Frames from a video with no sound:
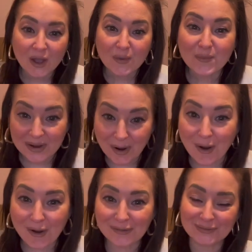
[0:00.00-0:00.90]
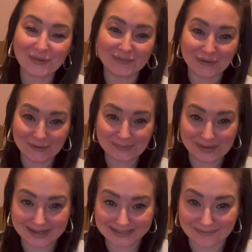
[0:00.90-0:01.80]
We all love a good
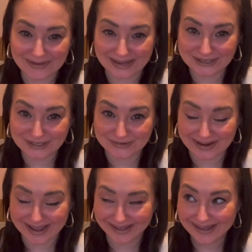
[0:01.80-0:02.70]
piece of history,